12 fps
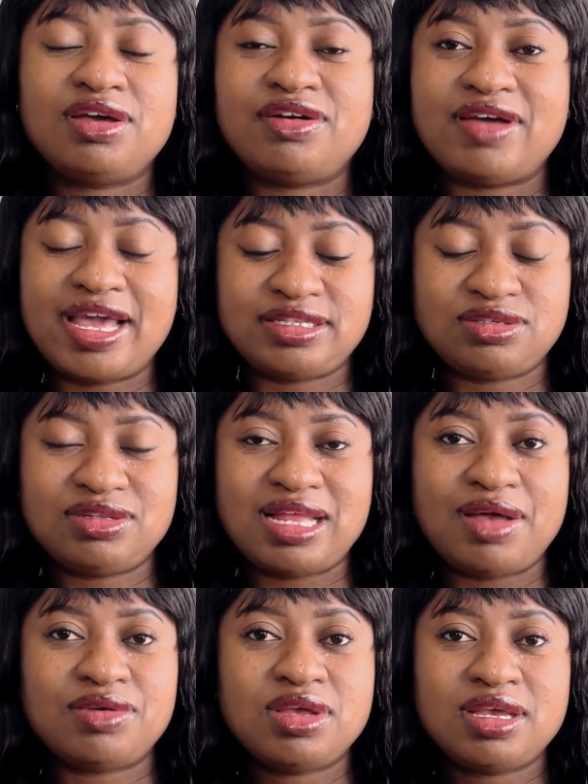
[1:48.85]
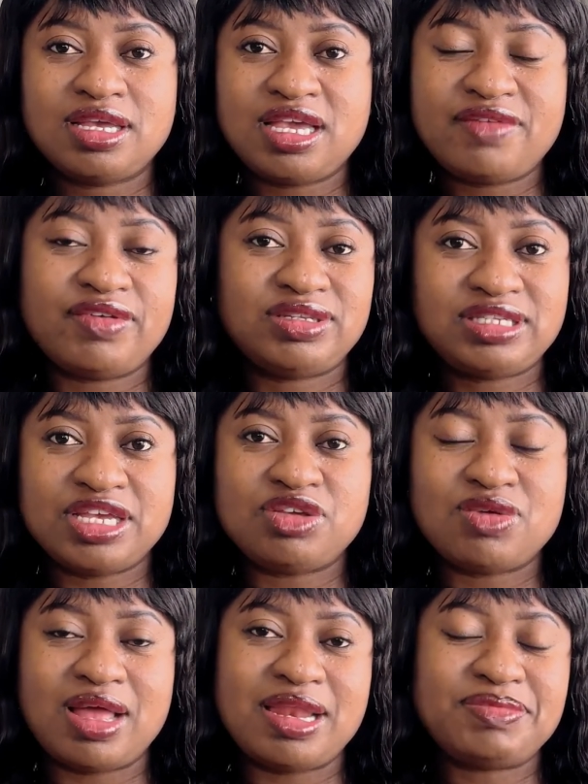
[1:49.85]
All right. So now, give or take,
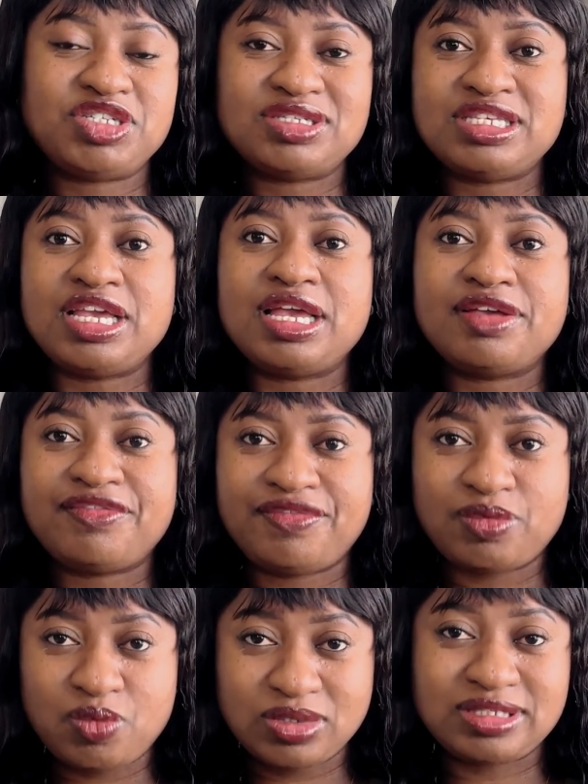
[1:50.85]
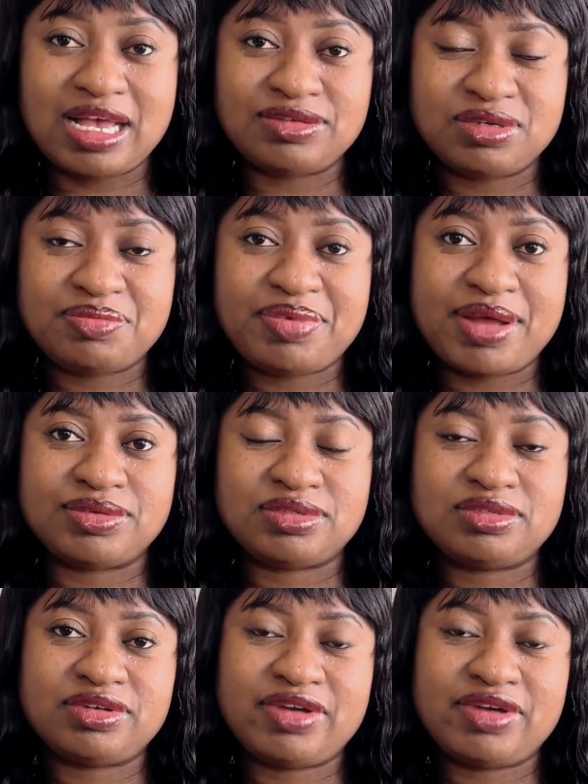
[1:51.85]
you are, let me just say £1,000.